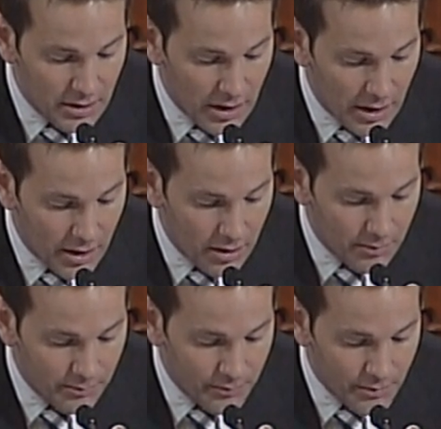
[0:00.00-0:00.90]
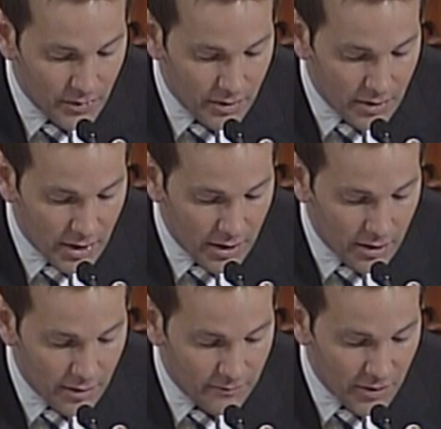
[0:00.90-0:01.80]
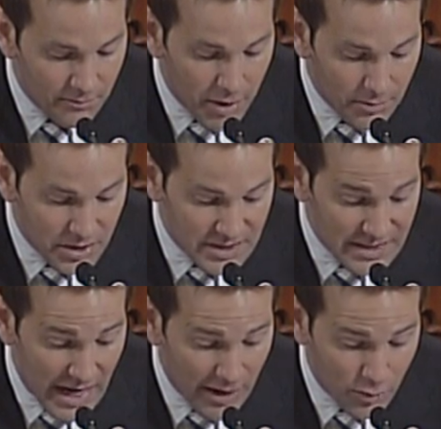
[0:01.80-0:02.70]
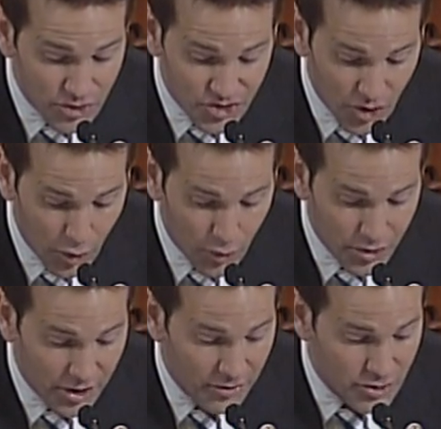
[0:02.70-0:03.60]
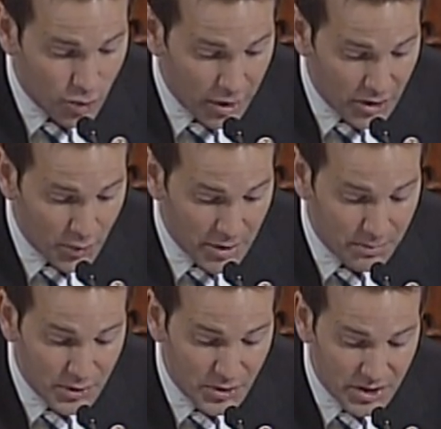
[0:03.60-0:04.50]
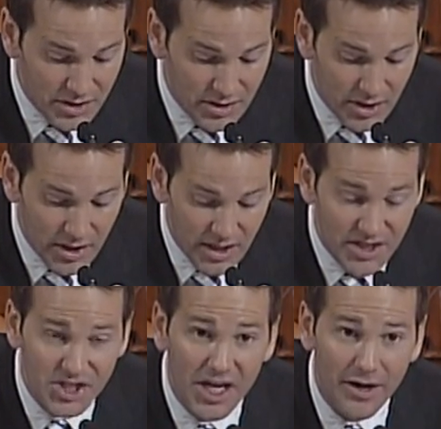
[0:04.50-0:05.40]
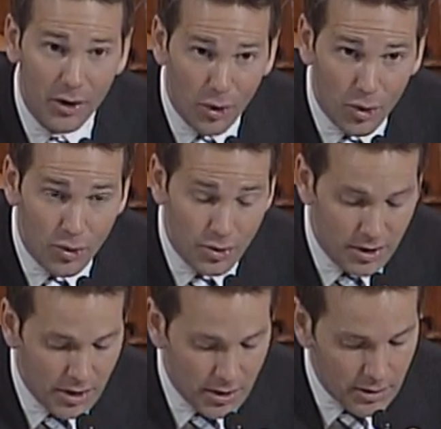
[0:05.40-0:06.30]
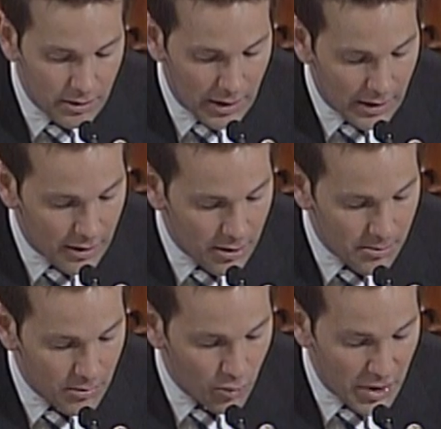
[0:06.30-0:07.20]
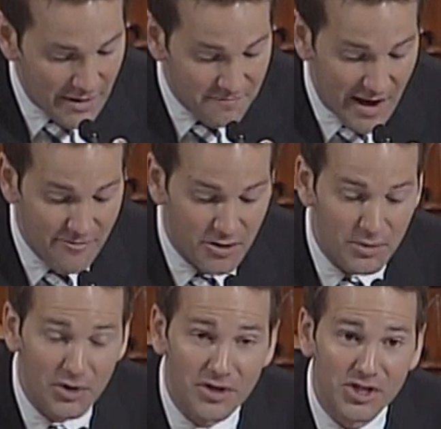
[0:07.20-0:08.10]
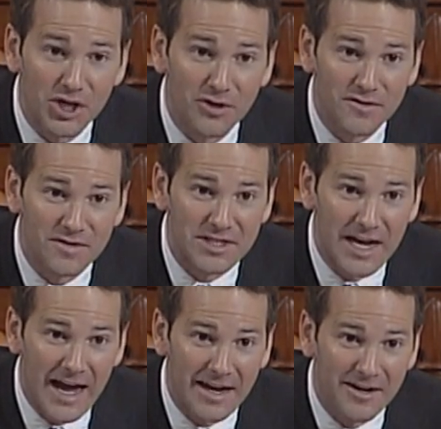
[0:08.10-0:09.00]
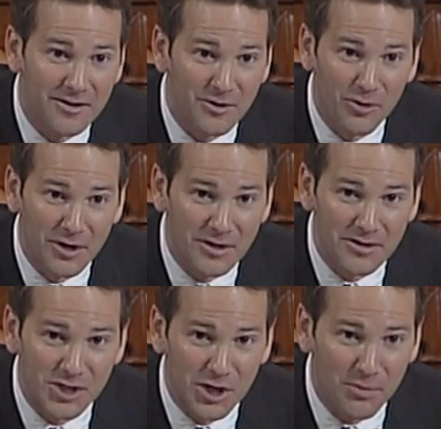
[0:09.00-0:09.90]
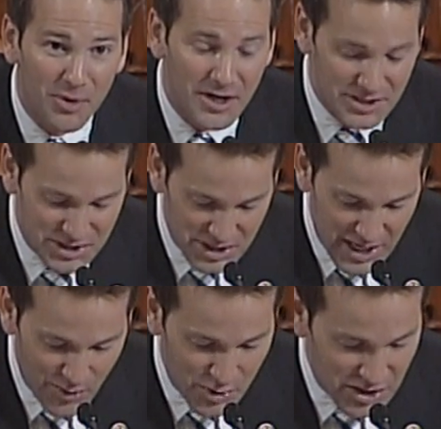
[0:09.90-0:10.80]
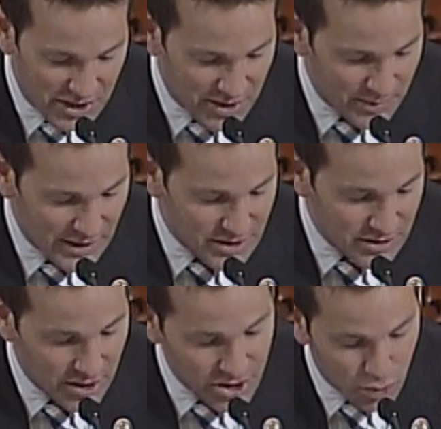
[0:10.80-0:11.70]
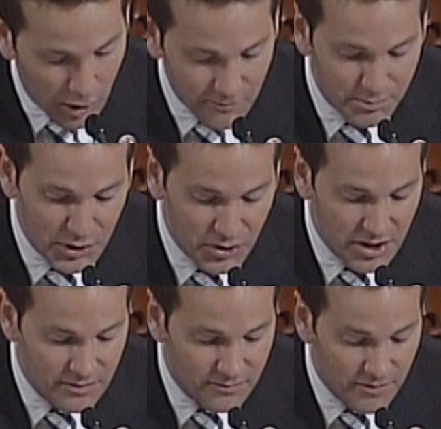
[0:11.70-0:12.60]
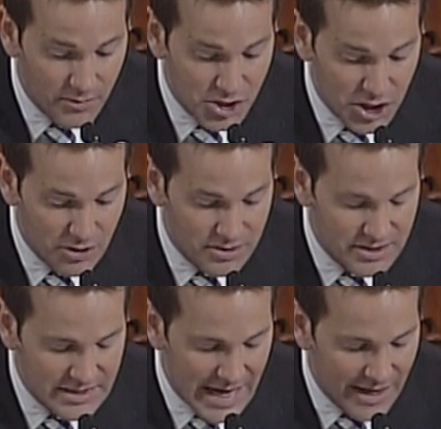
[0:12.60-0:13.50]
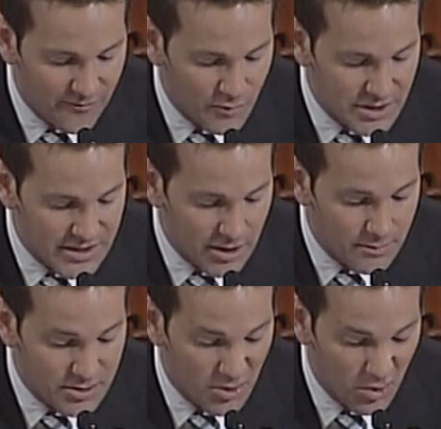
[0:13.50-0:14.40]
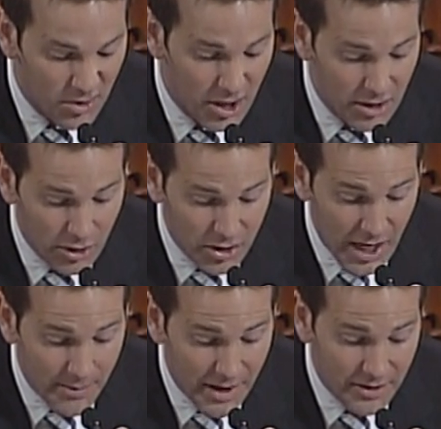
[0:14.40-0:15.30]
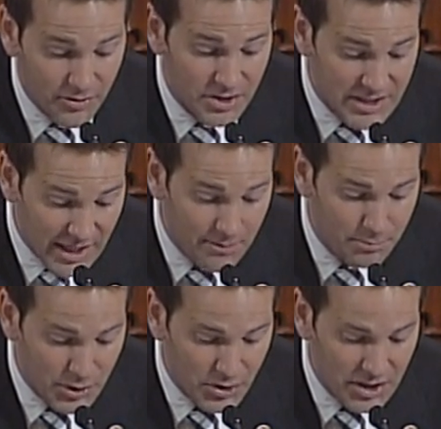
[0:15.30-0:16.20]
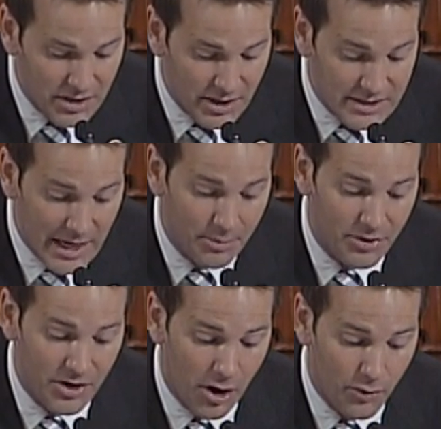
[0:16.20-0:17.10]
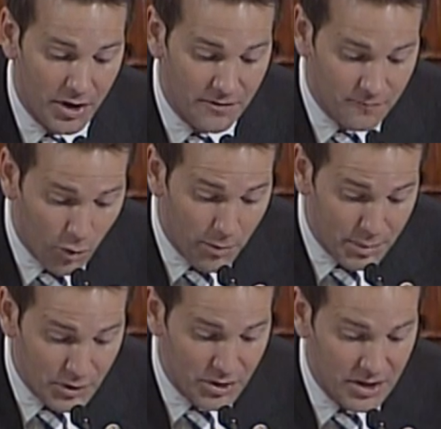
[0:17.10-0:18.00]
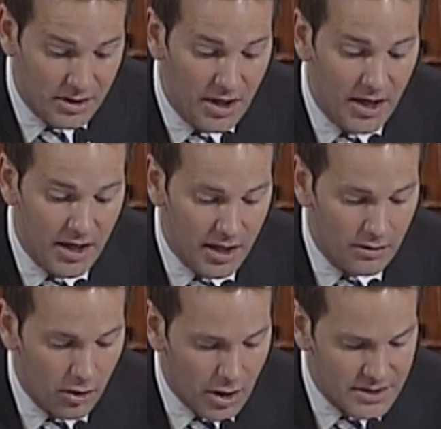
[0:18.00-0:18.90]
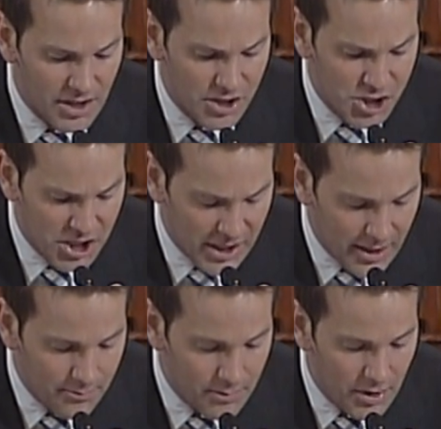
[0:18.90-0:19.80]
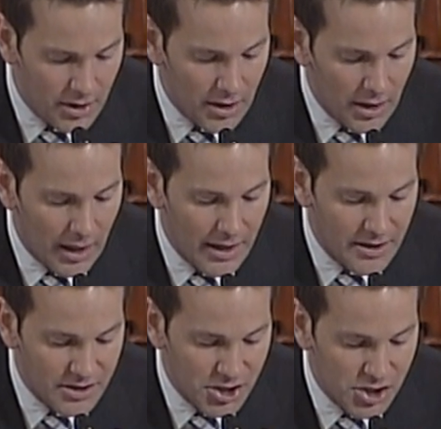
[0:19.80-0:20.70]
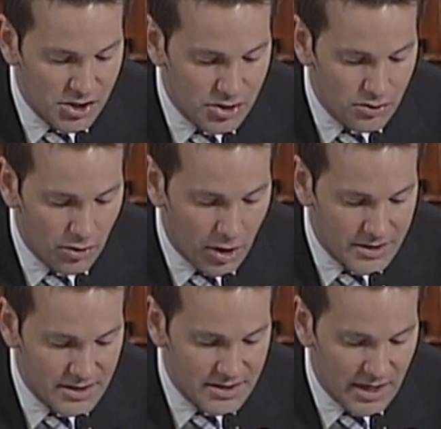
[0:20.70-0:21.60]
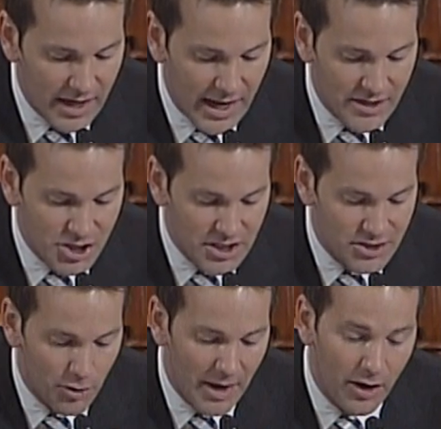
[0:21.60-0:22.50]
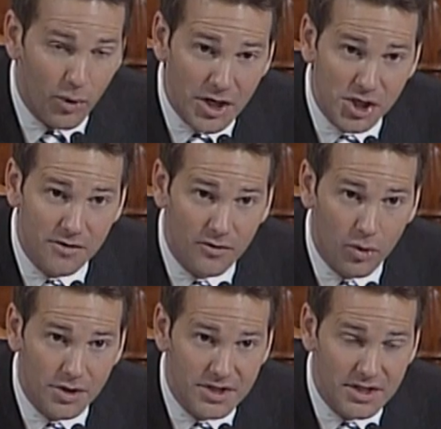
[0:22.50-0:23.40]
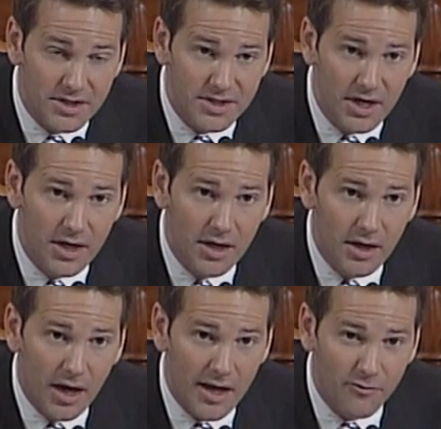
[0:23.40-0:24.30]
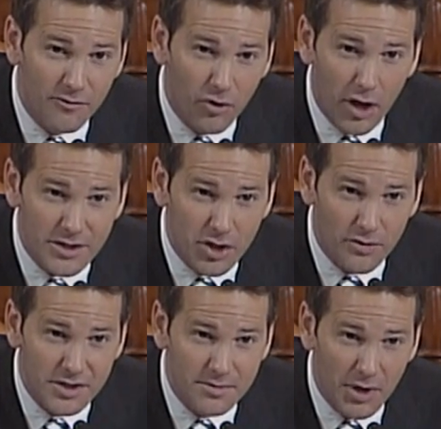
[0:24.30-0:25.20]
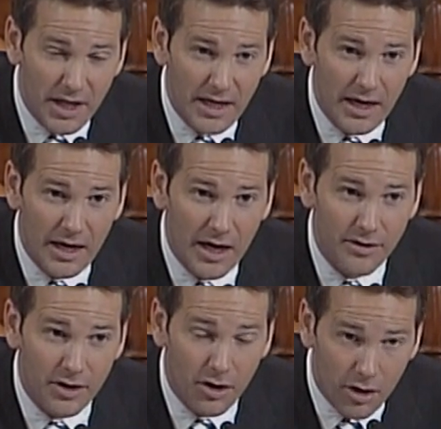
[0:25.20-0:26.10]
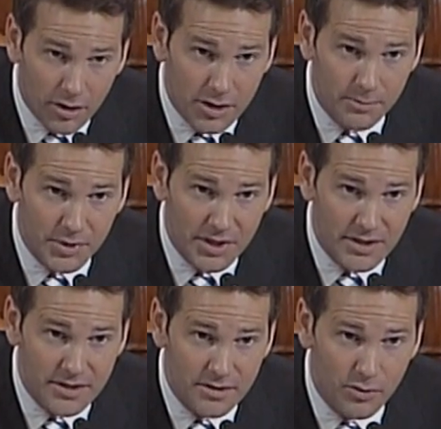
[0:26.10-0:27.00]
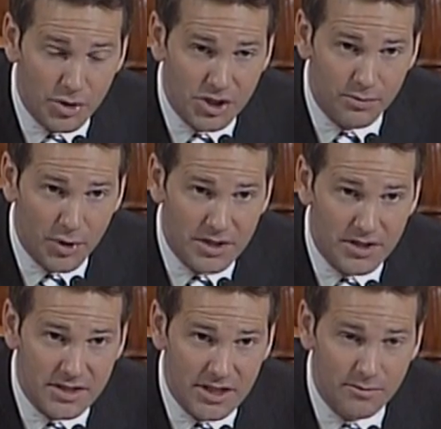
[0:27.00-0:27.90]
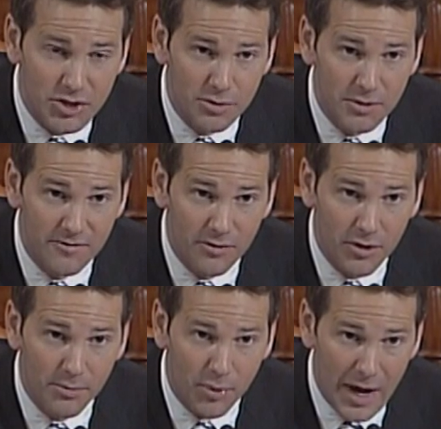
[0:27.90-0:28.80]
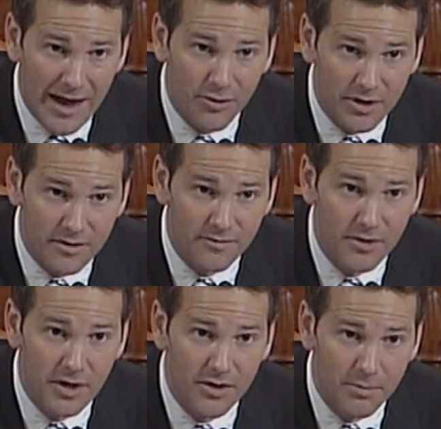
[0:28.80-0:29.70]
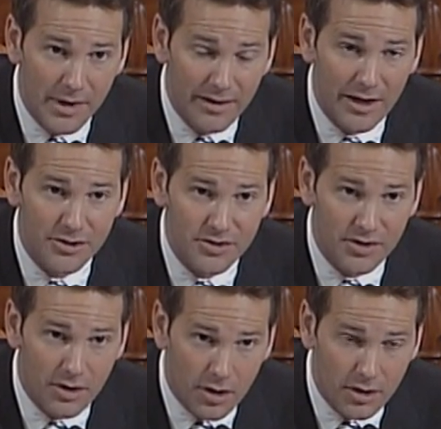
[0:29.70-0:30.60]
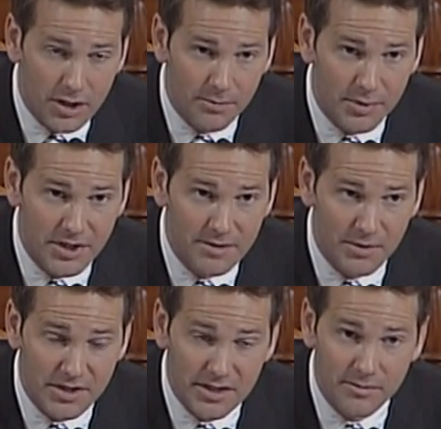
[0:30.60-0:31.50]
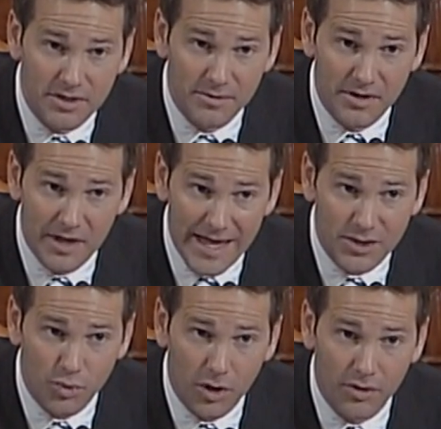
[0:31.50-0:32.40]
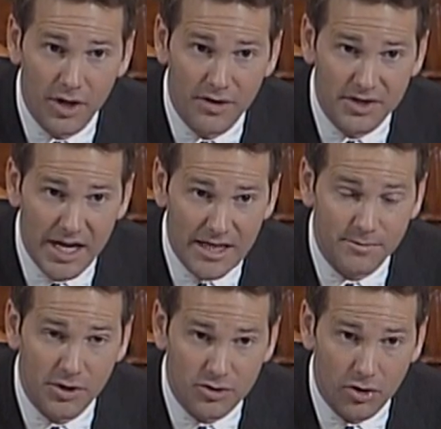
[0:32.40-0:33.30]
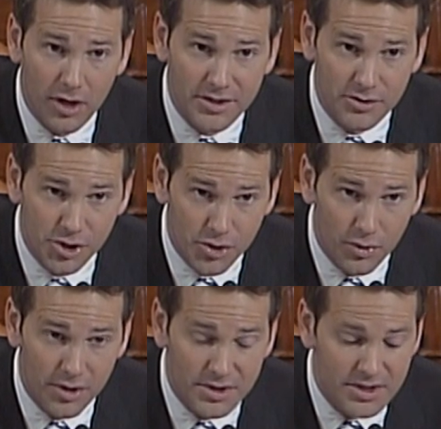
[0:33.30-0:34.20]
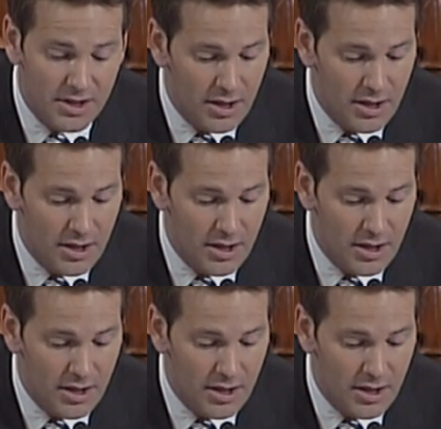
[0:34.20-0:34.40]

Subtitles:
of public stock was sold, another $23 billion is yet owed. We have 500 million shares of stock. According to the share price today, we could get about $12 billion from the shares of stock if we'd sell them. So we're looking at about another $10 billion on top of the already $4 billion in loss on GM, in addition to losses on AIG. So my question, of course, is if we've lost all this money on the car companies, which the President seems to be very proud of the bailouts of the car companies, but it seems to be that's where the taxpayers lost their shorts,